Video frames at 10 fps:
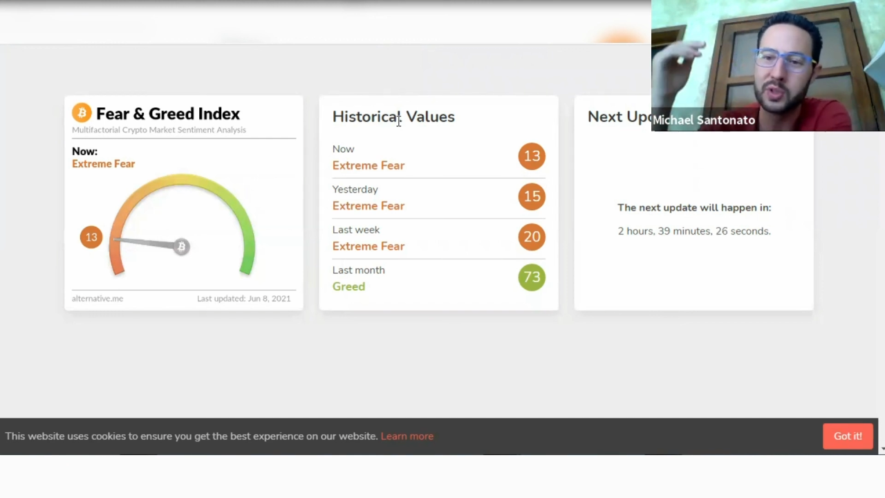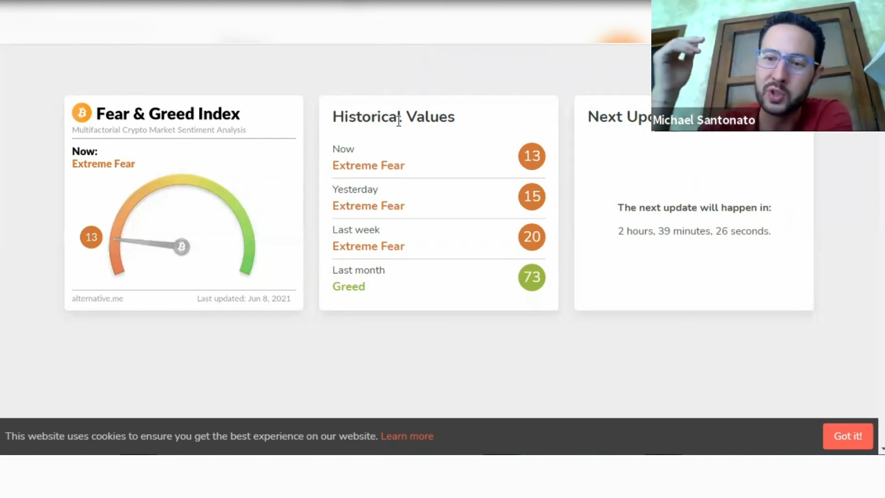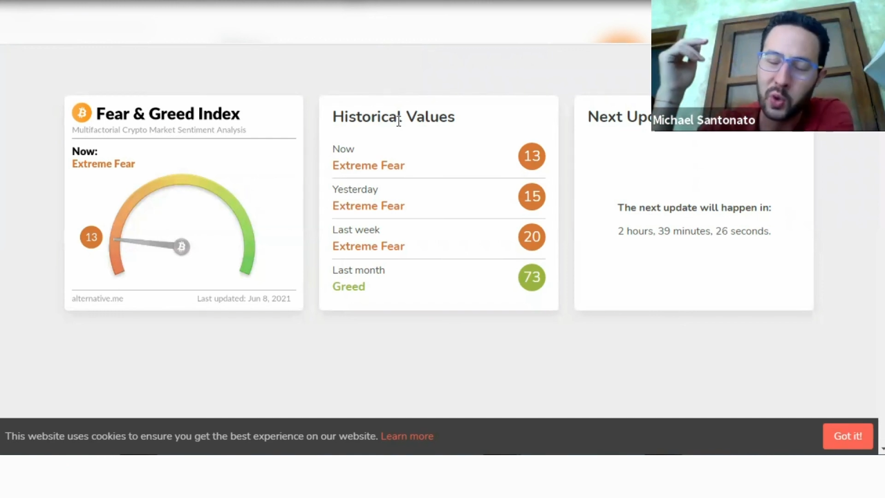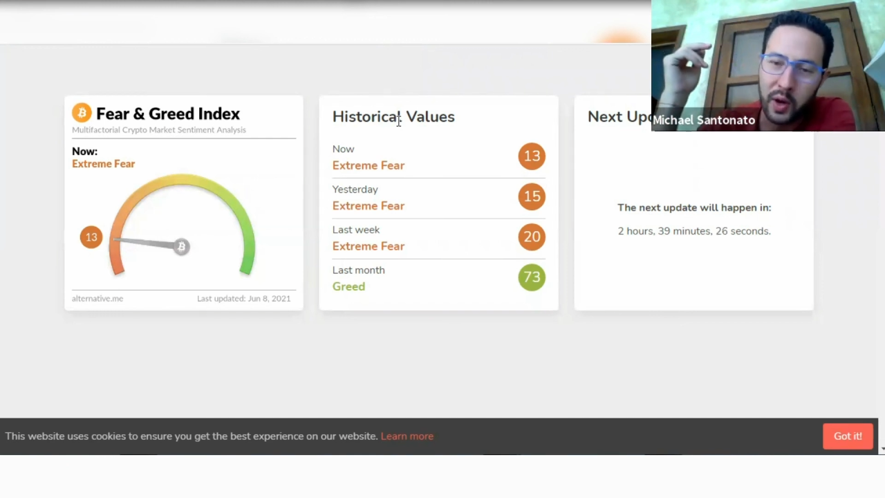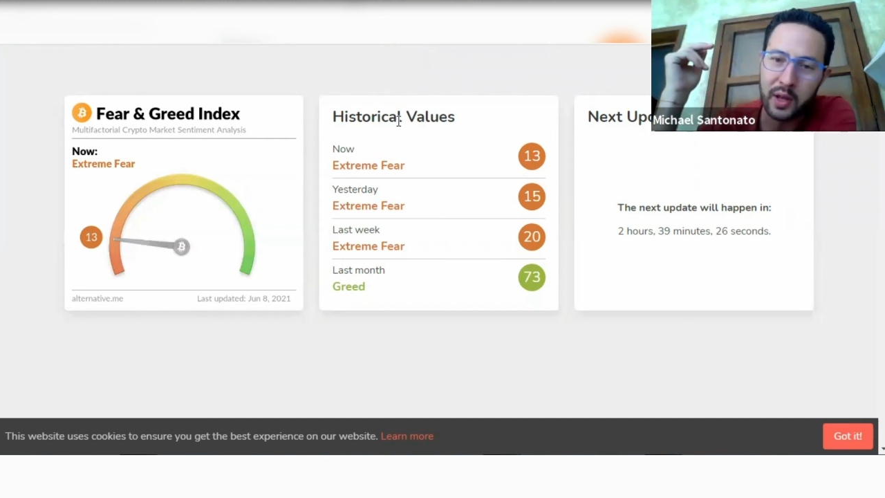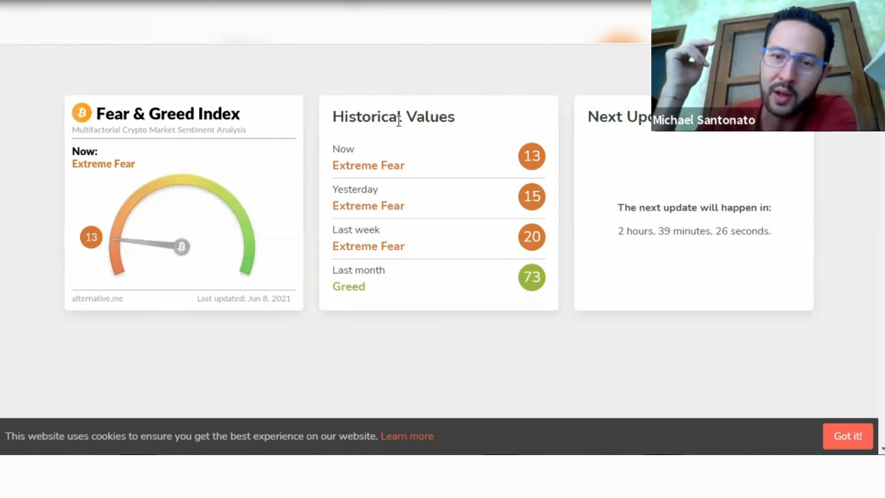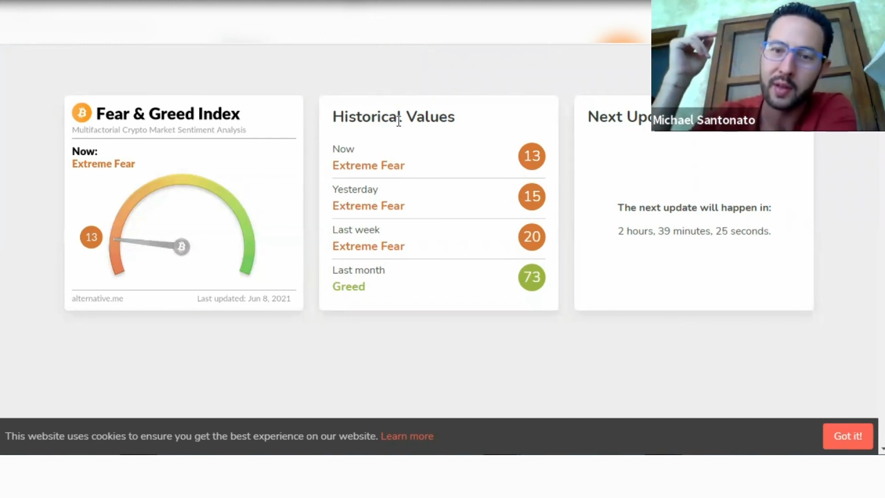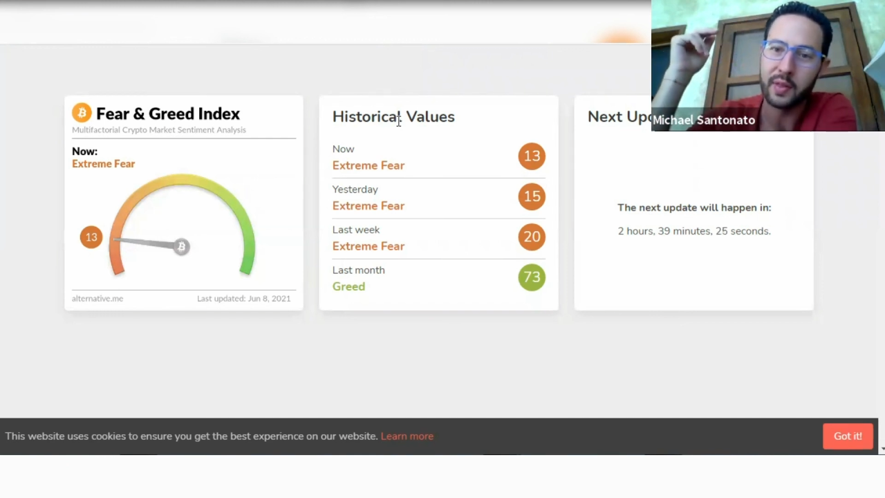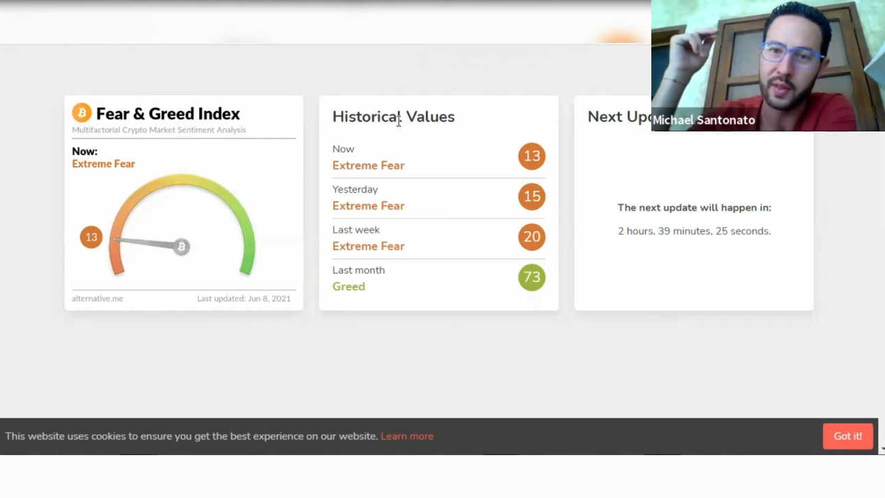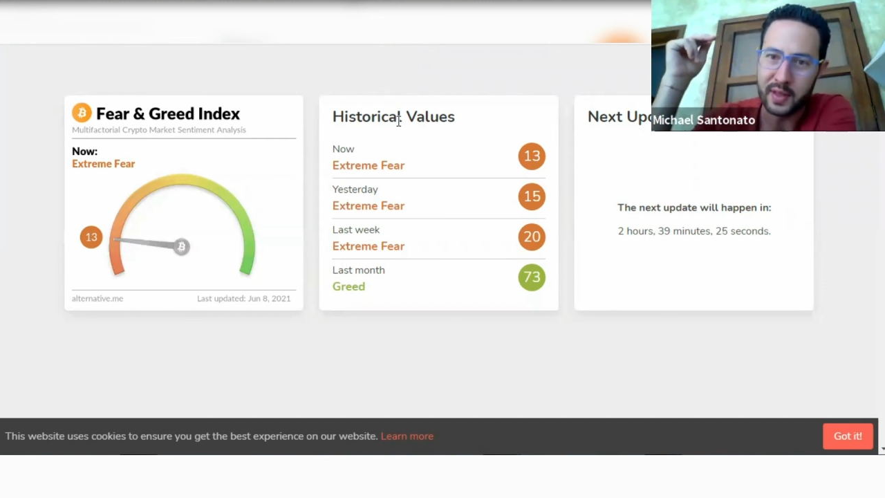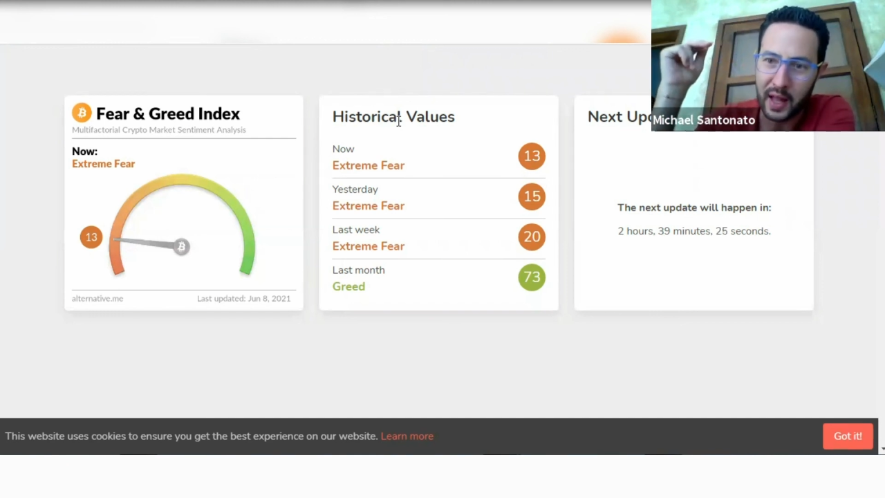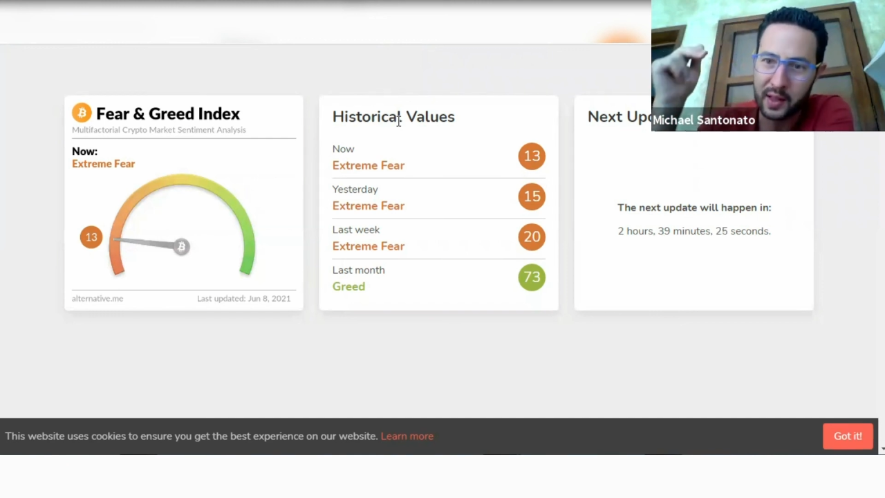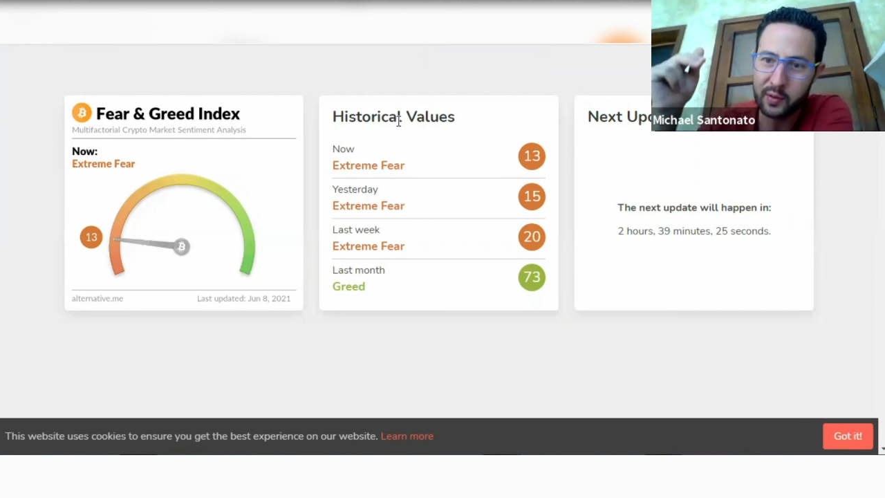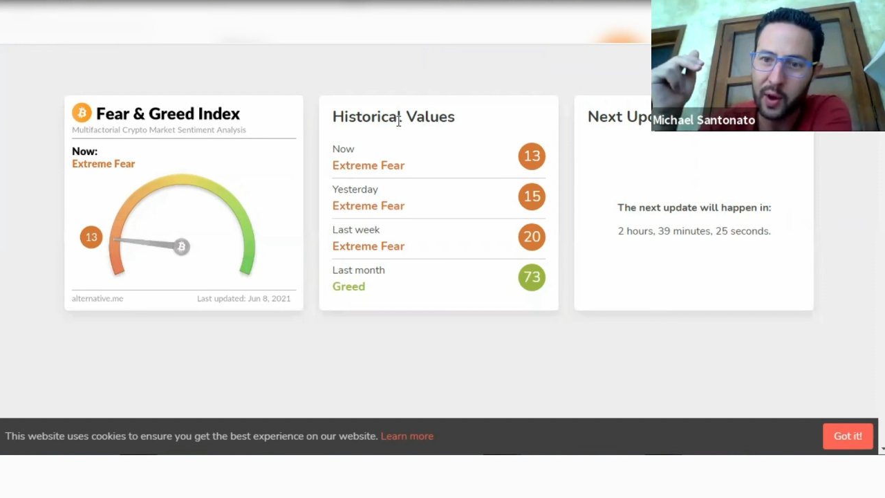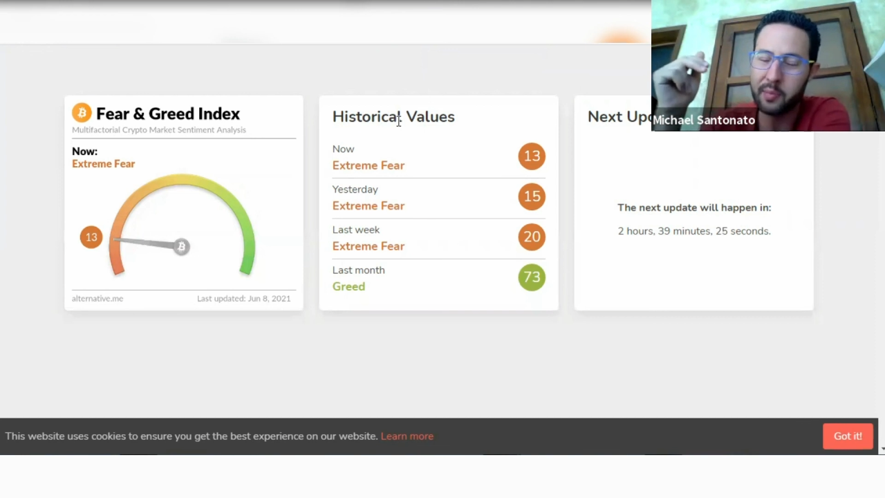Join the
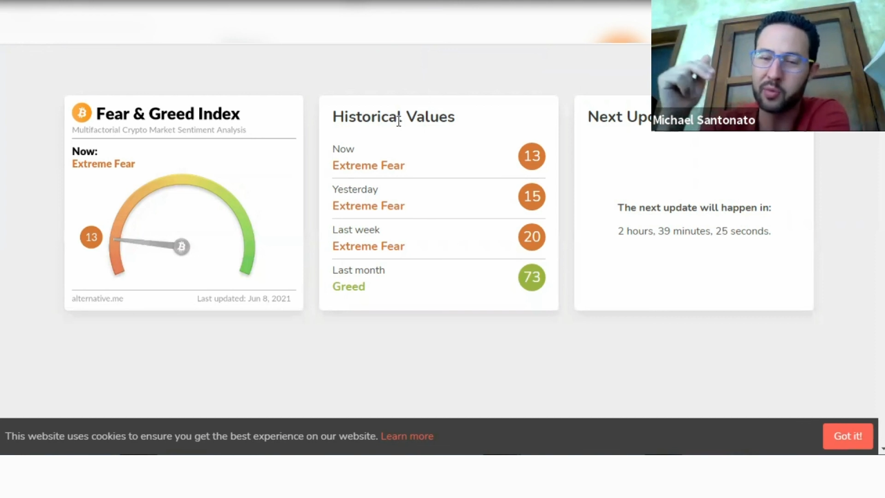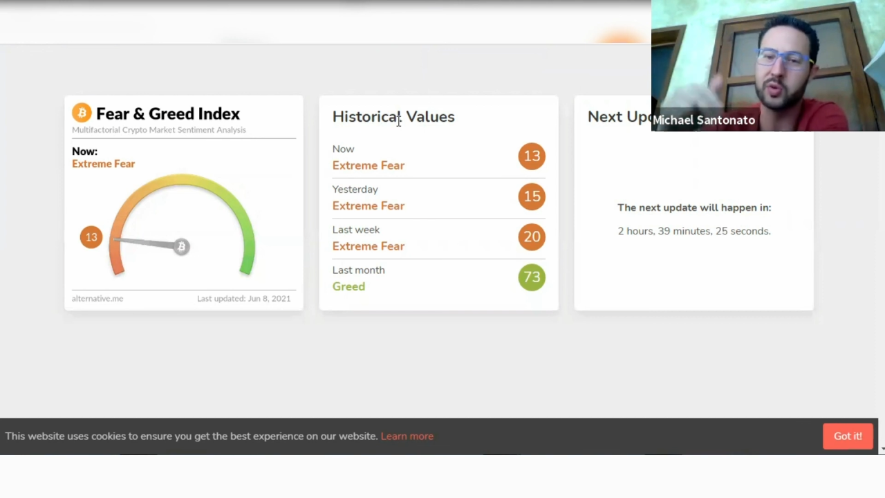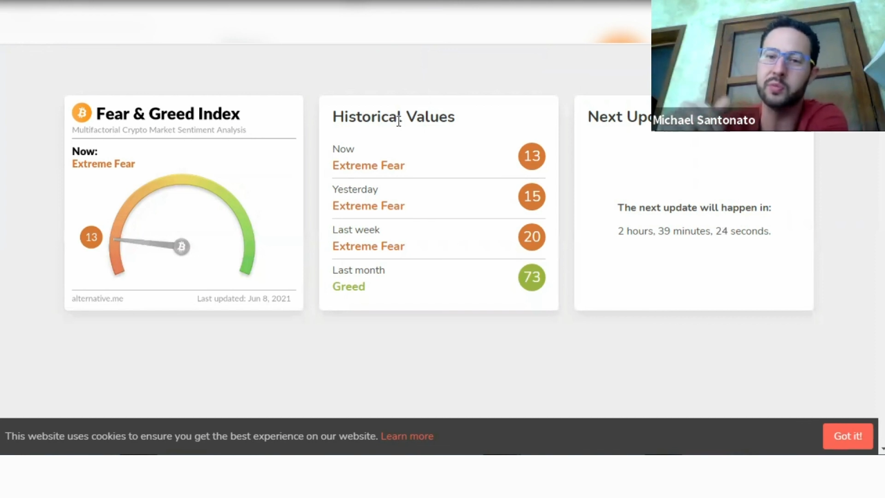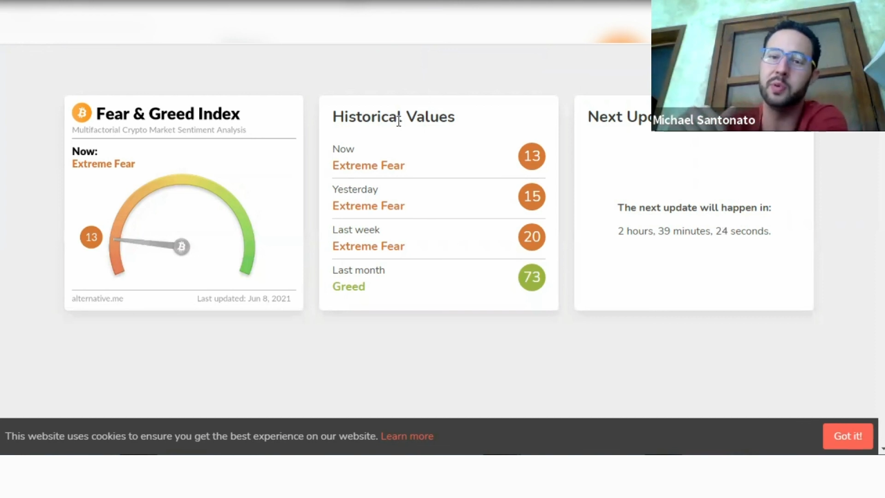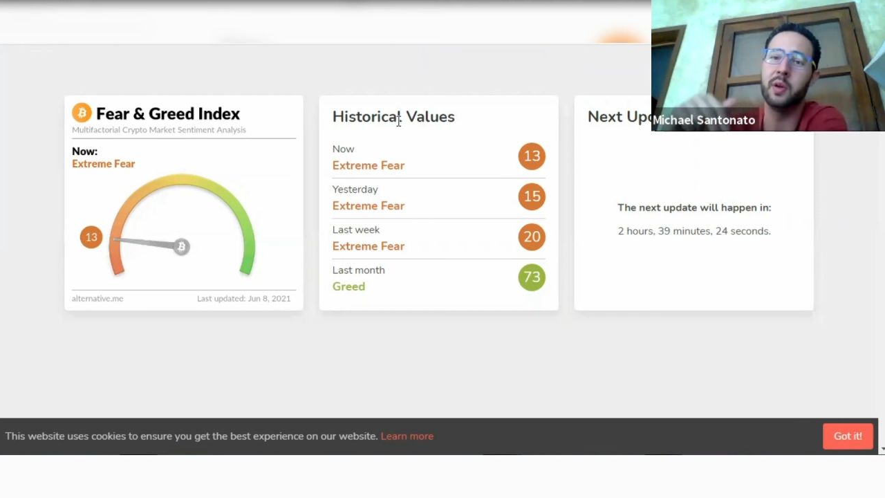Telegram group.